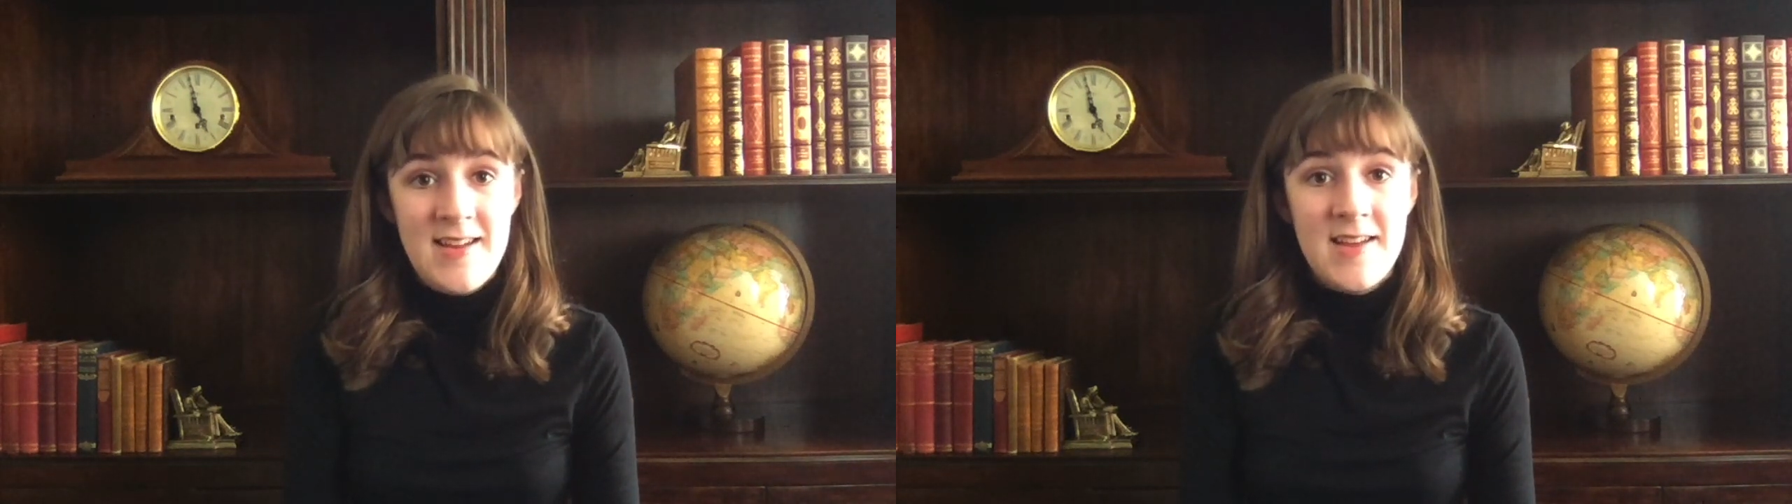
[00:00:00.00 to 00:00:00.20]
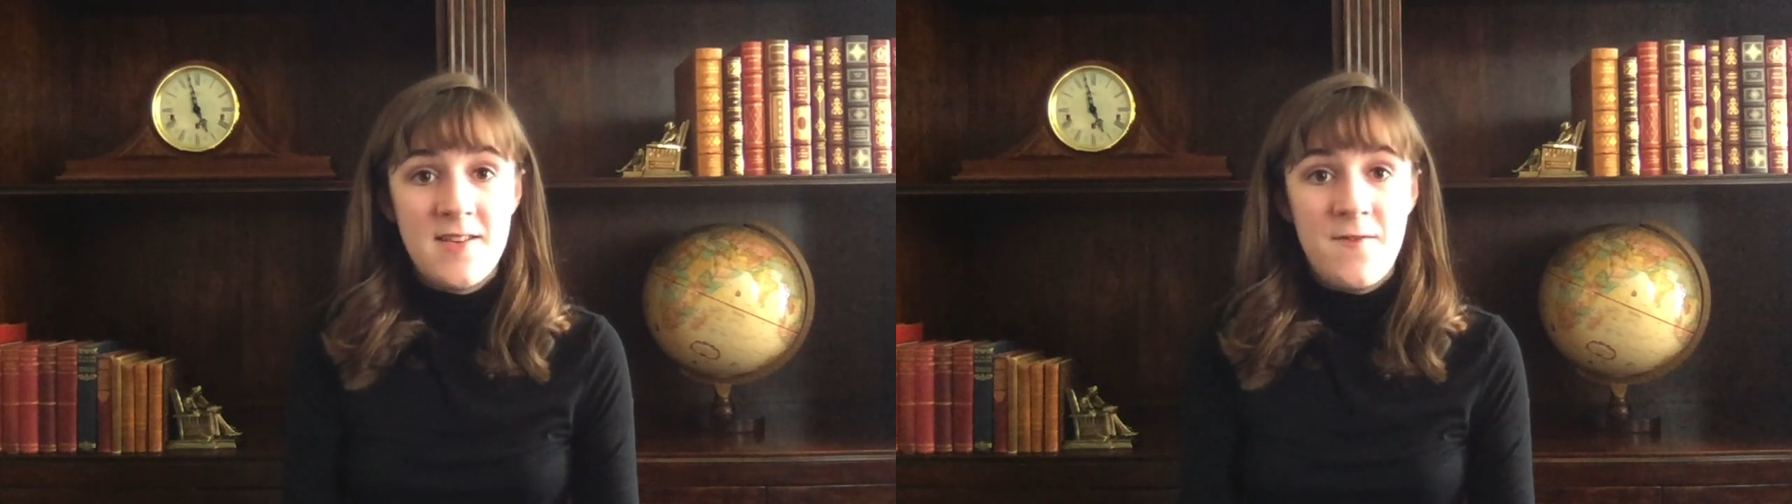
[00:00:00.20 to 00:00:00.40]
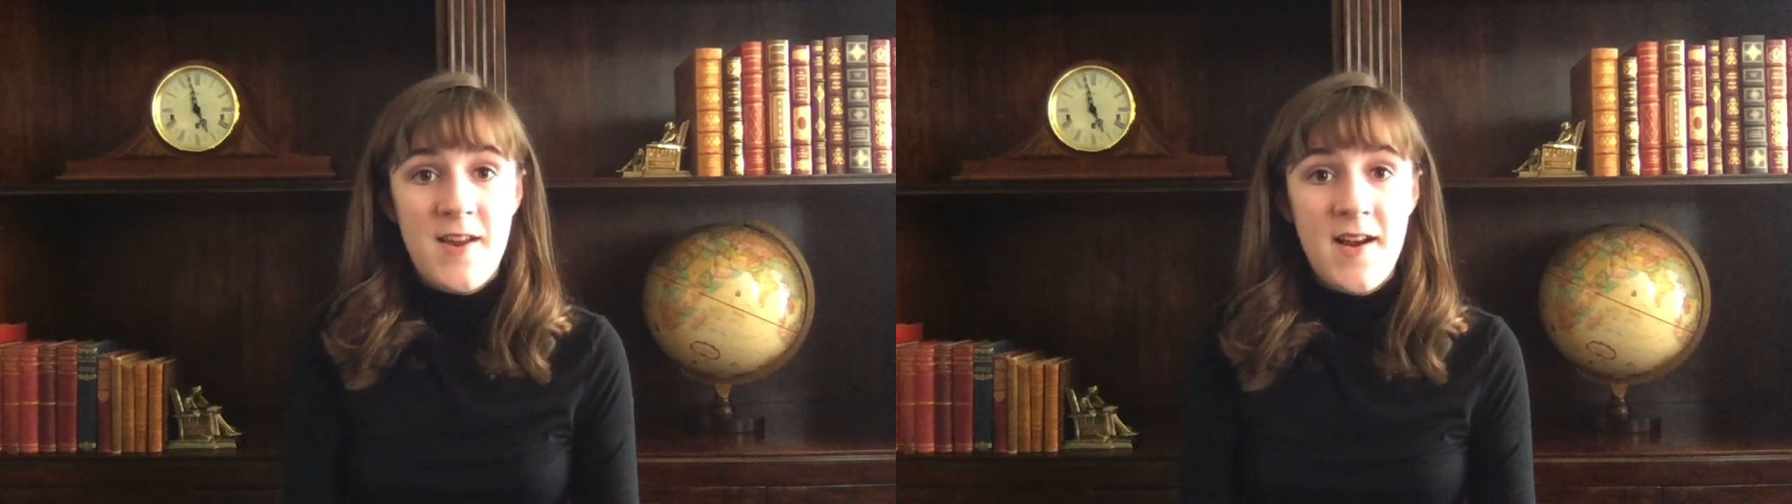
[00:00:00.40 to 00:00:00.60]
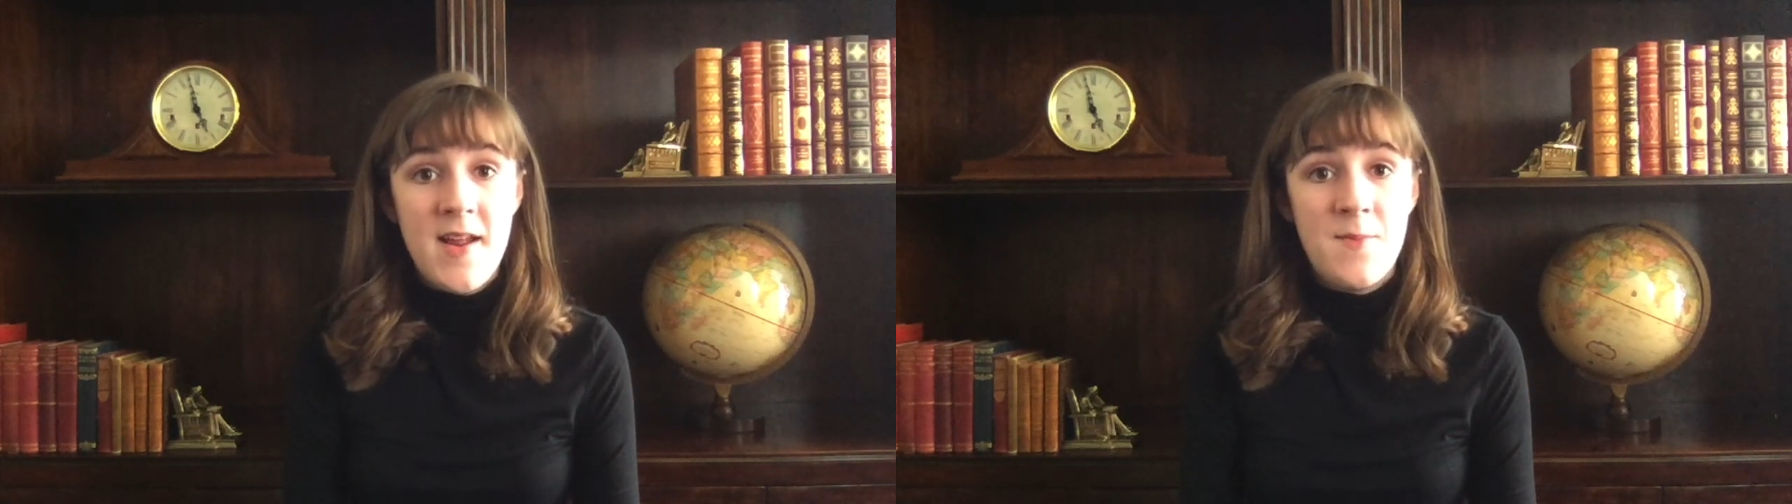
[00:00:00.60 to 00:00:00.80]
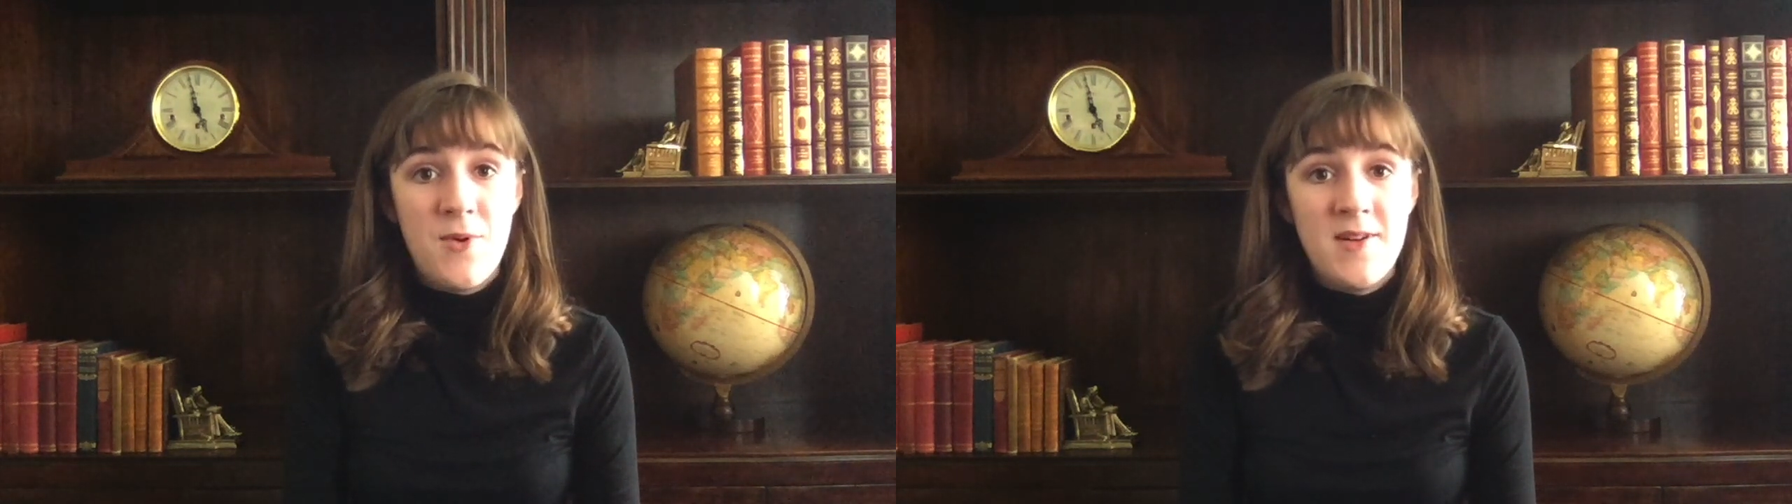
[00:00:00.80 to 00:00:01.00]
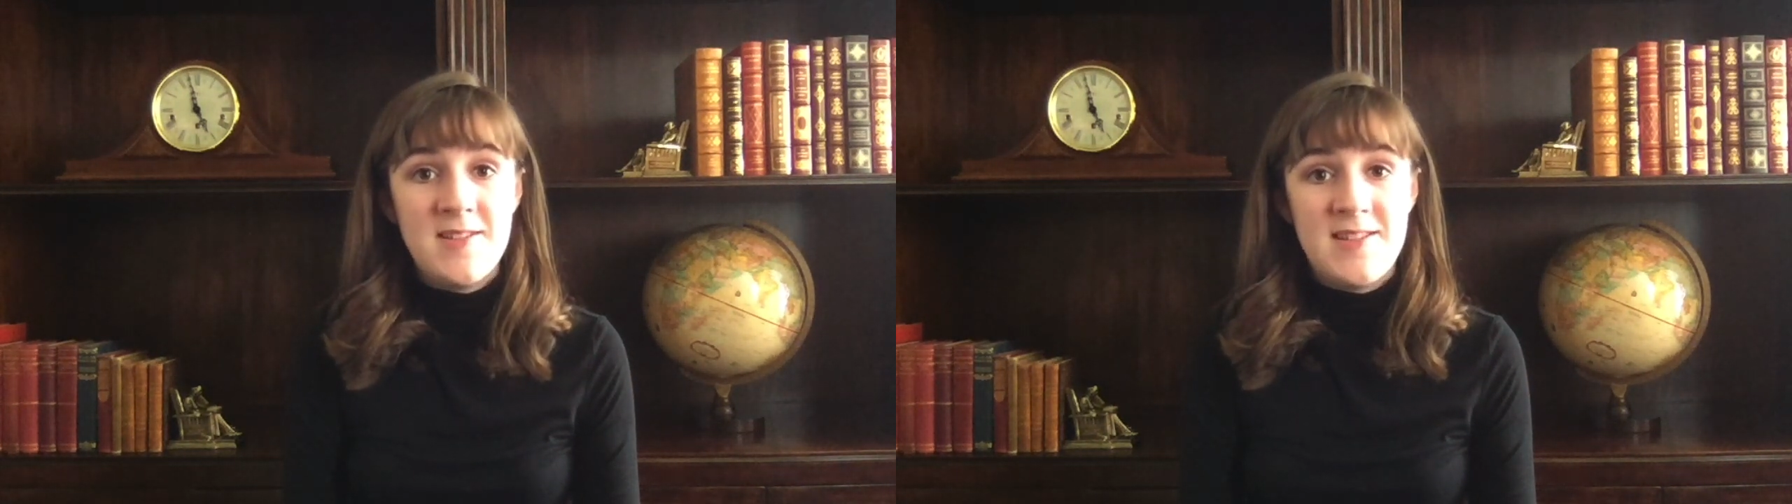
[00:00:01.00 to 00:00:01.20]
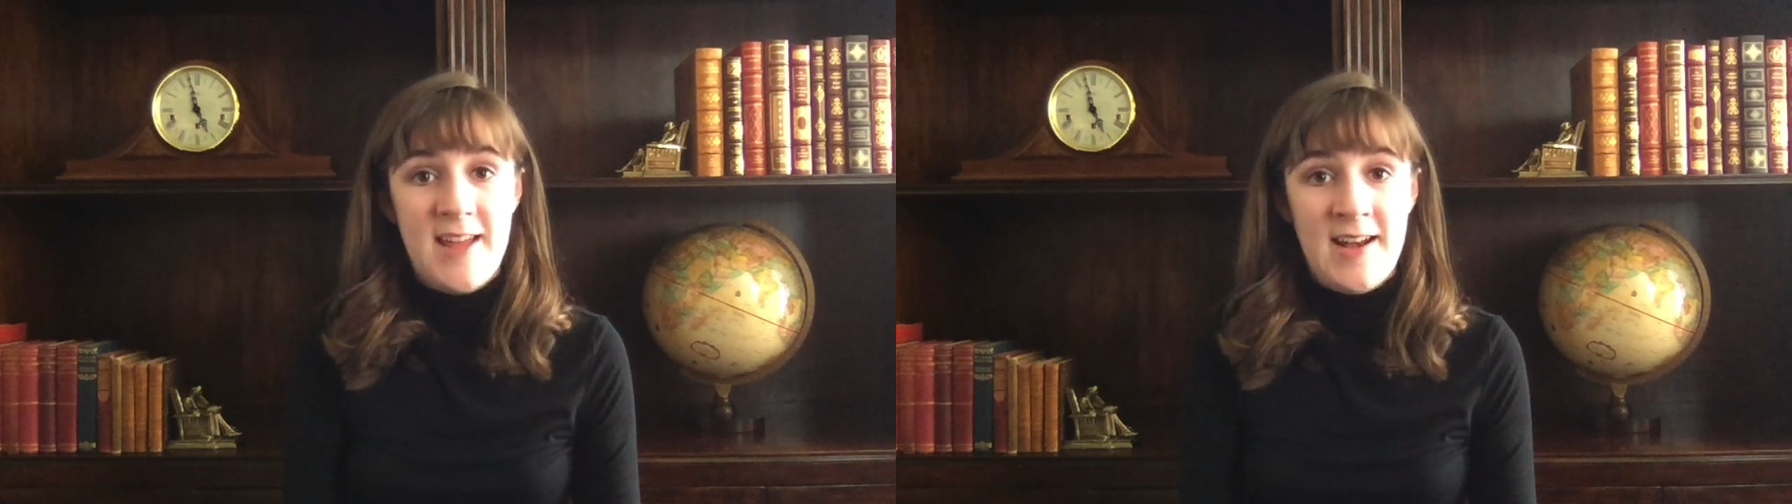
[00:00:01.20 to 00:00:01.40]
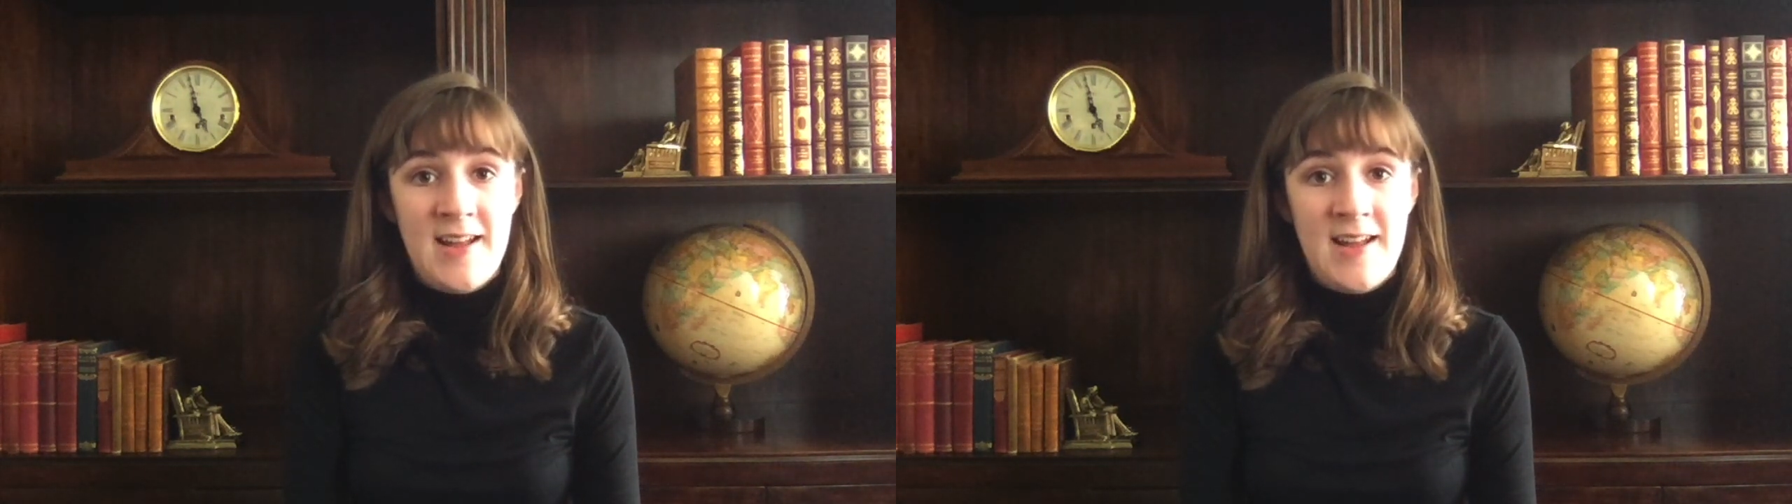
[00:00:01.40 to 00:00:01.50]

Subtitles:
is a very important saint